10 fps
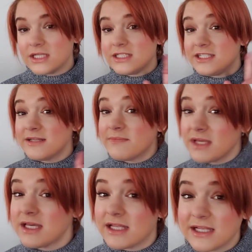
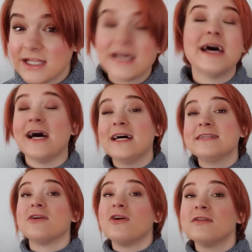Jimin
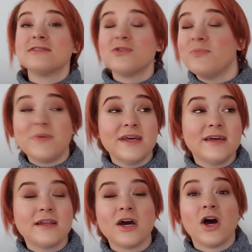has also
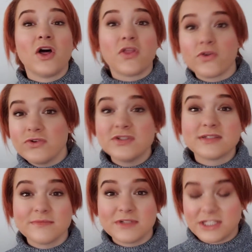been through
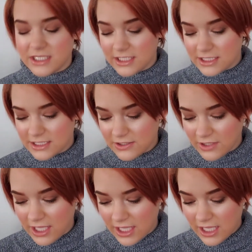some shit,
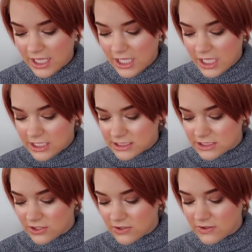okay?
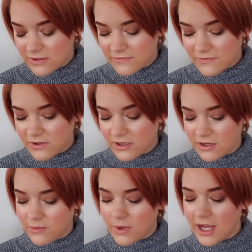So for
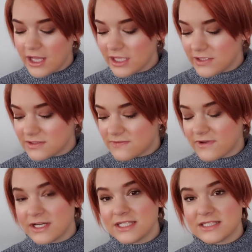a while, he was
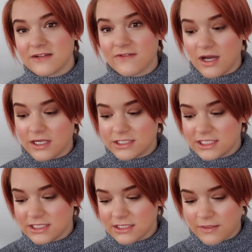very
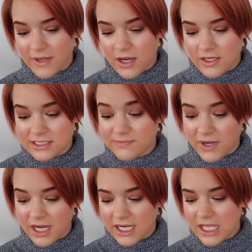self-conscious about his
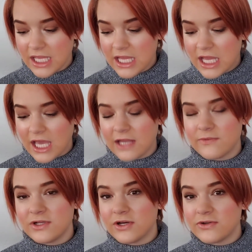body and
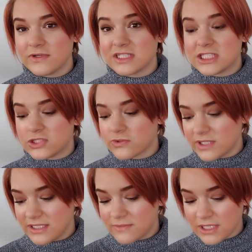would go to
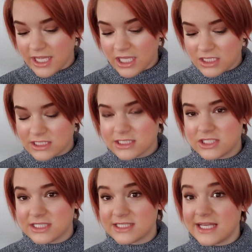extreme lengths
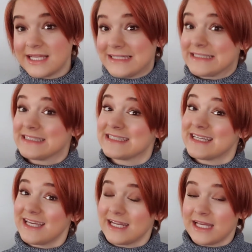to stay
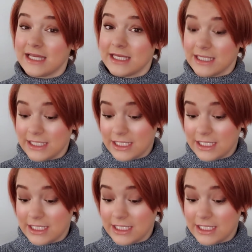skinny.